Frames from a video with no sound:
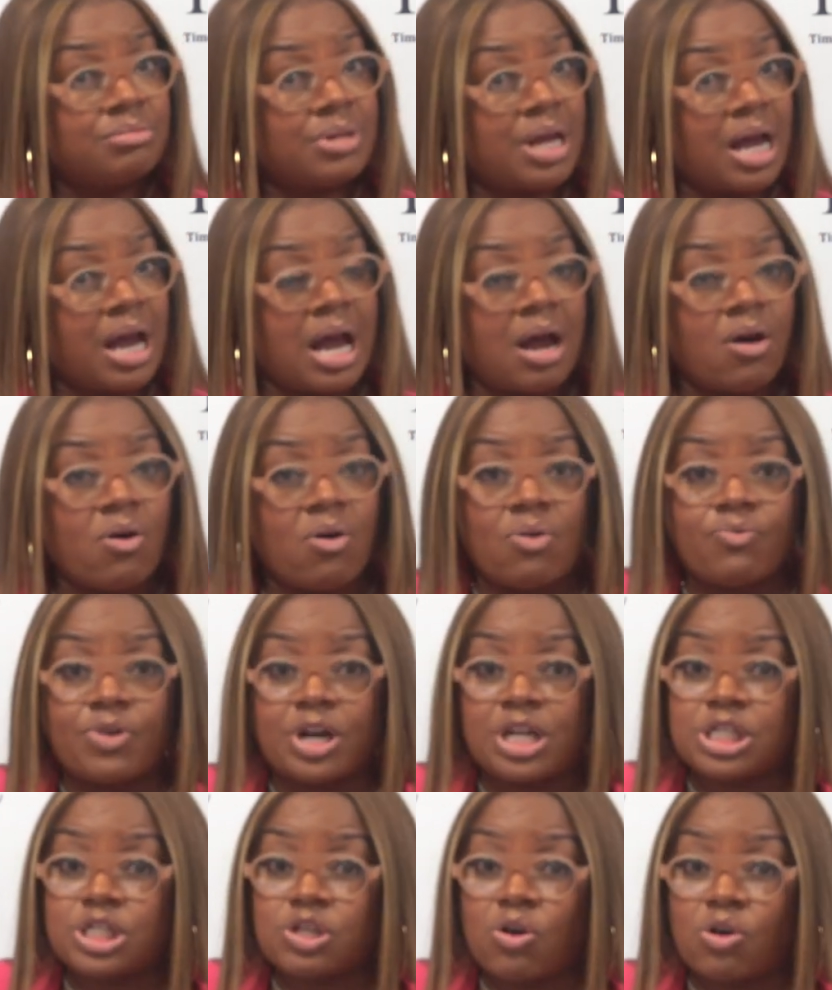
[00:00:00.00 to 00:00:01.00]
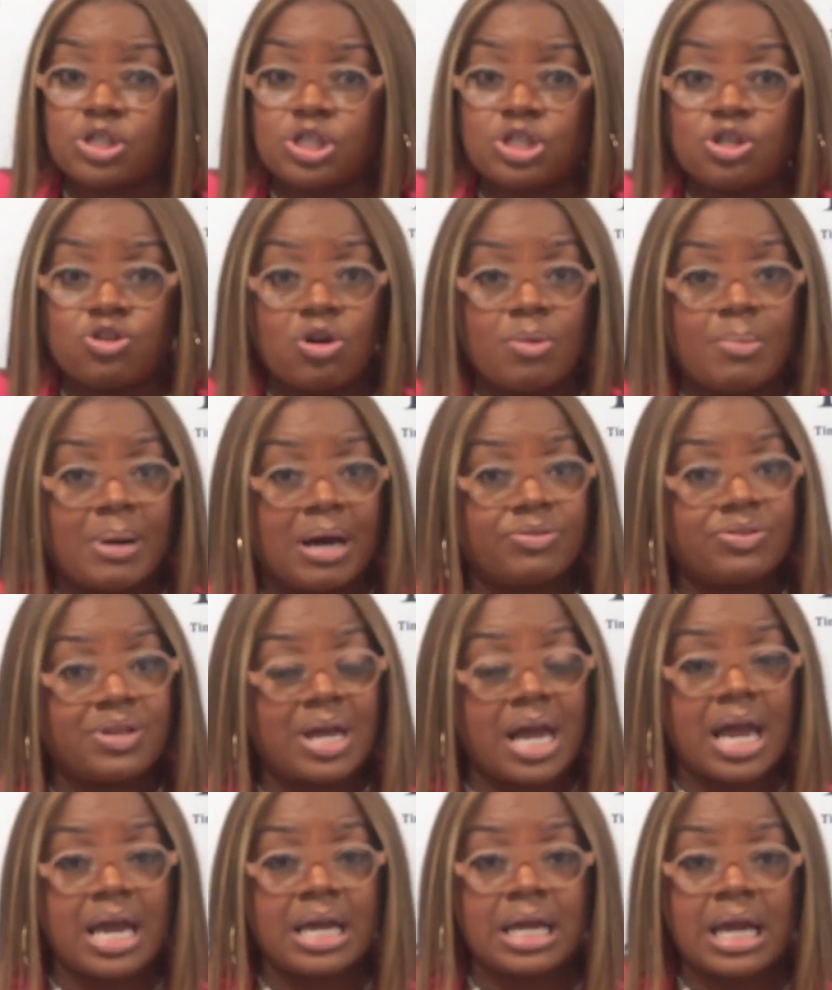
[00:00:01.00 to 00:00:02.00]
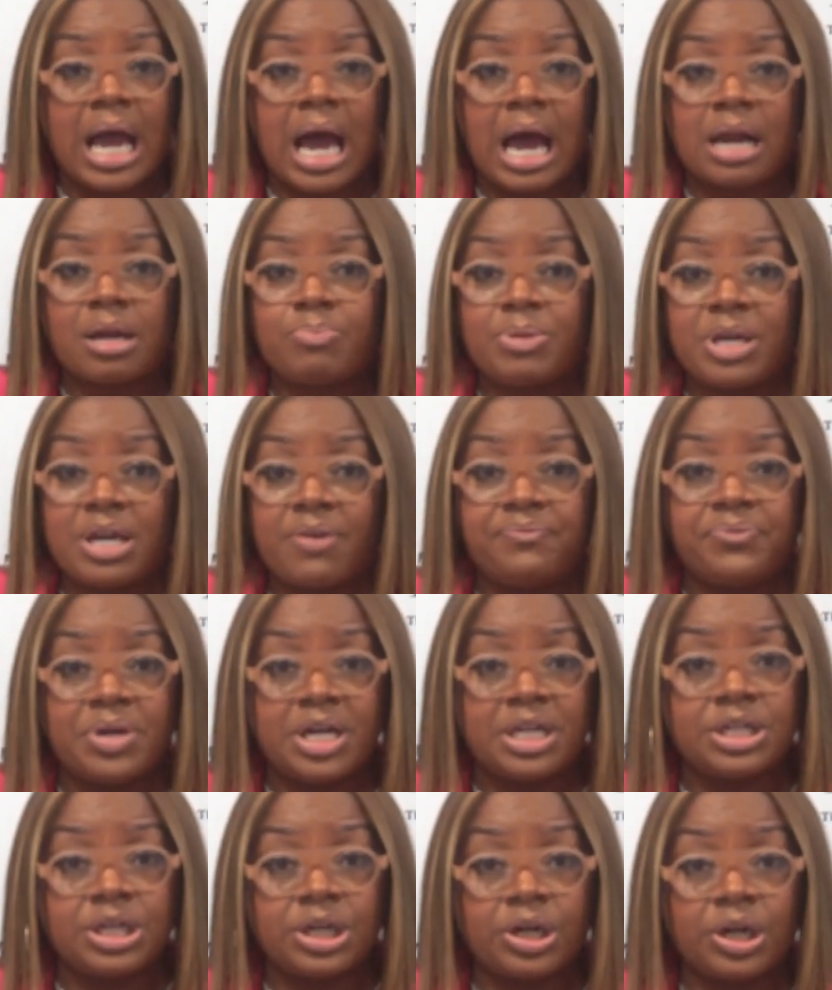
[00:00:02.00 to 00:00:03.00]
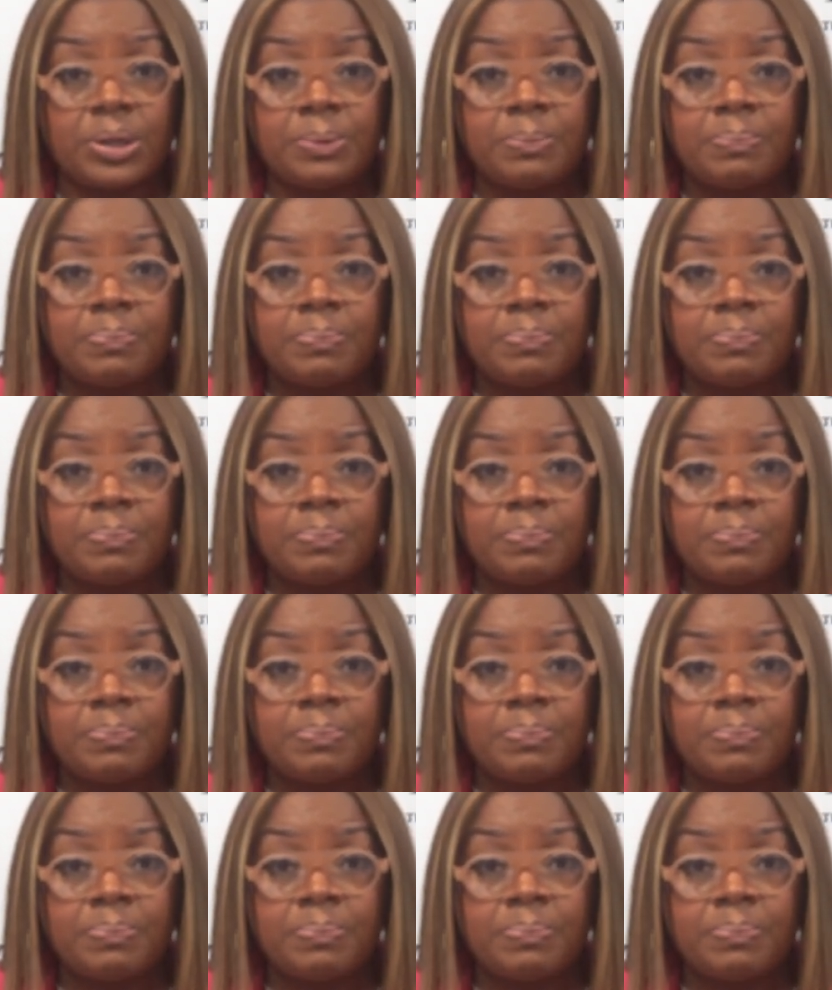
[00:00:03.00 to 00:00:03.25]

I already talked to you about that and how to be a vendor.